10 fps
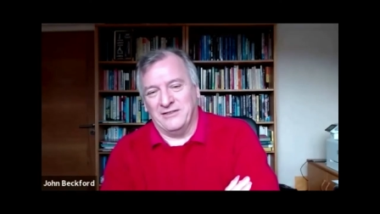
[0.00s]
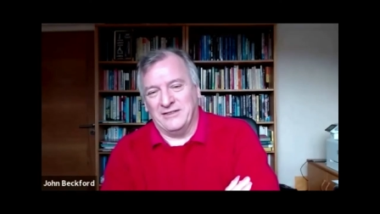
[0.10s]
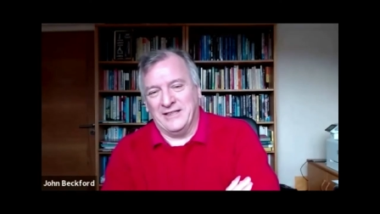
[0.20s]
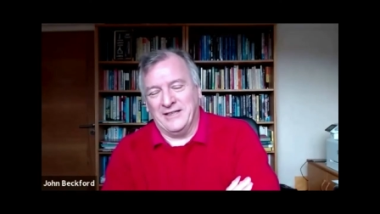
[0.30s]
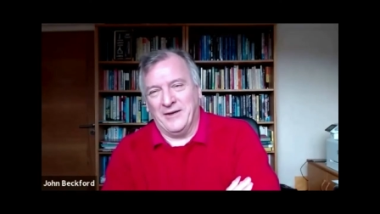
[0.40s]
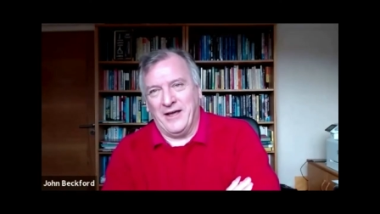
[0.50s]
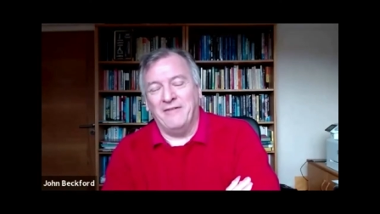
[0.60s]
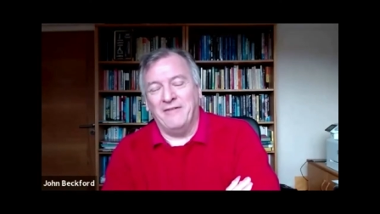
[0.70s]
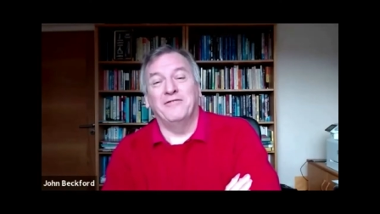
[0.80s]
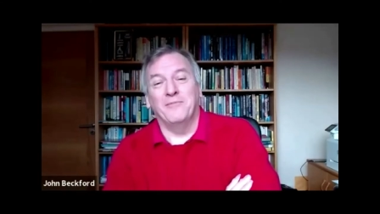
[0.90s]
the
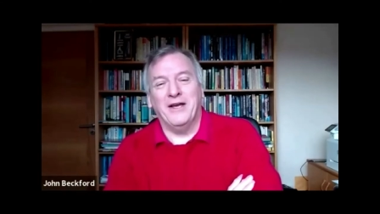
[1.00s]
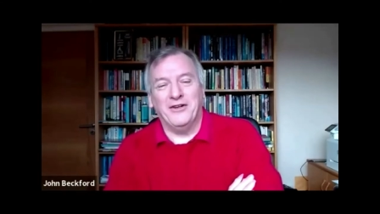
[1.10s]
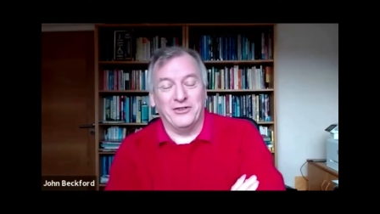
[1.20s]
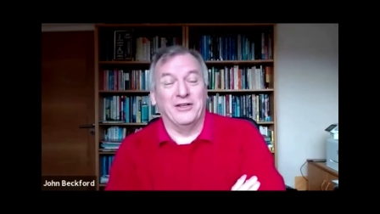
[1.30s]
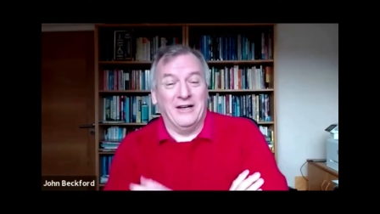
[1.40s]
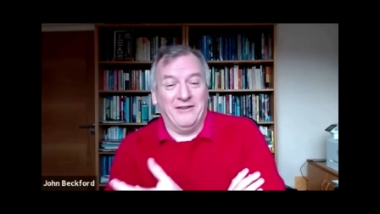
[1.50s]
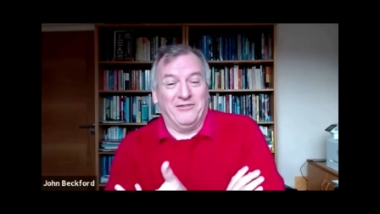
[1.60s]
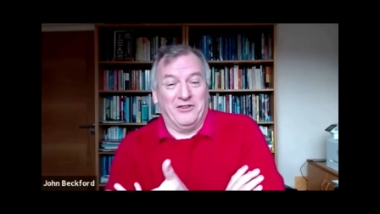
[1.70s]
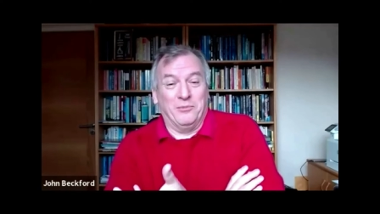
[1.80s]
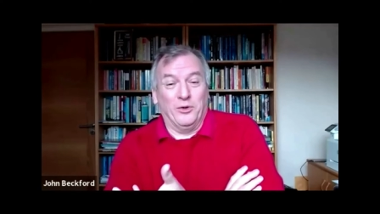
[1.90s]
information
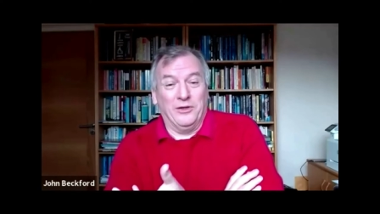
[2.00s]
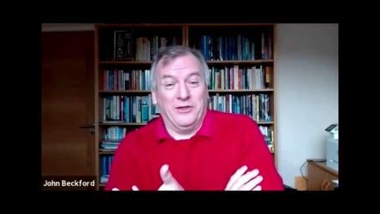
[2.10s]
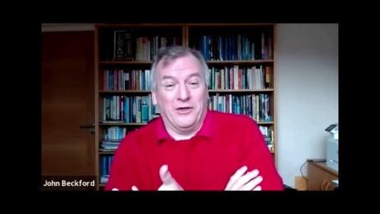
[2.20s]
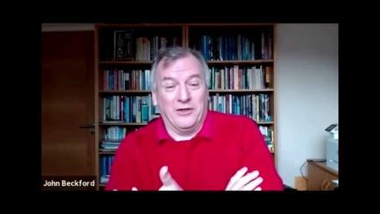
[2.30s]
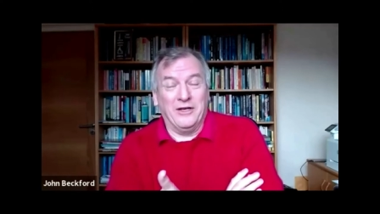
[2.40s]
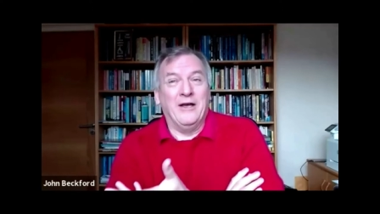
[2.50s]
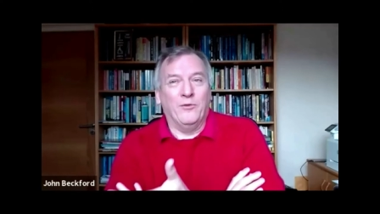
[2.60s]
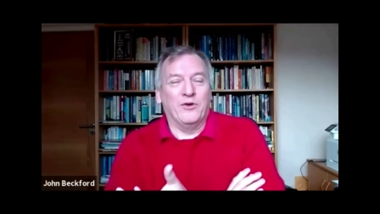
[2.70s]
lifts the ball cock,